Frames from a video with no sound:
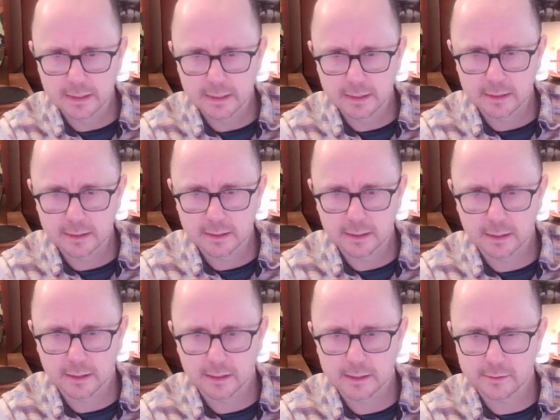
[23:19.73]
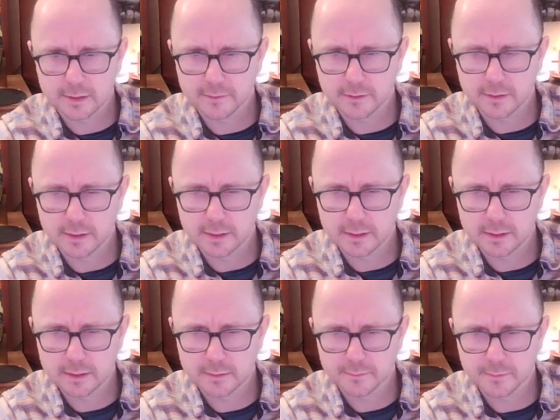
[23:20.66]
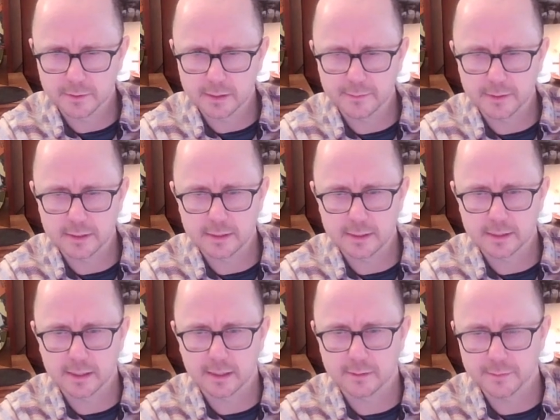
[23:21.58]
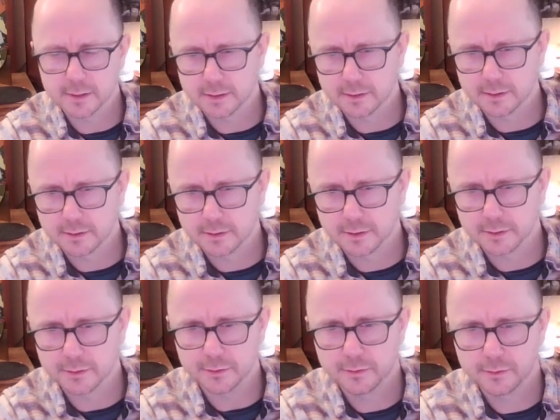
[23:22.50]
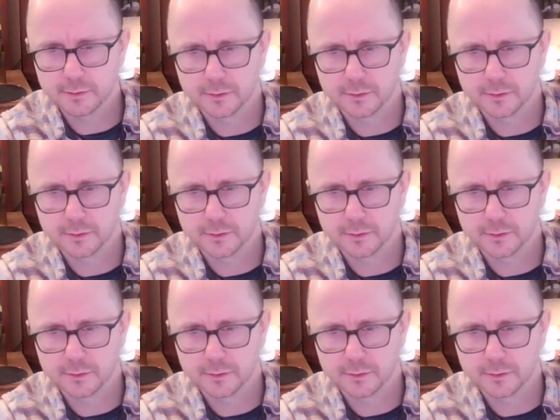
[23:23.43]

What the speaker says: That's interesting for this because that means this can't be a 2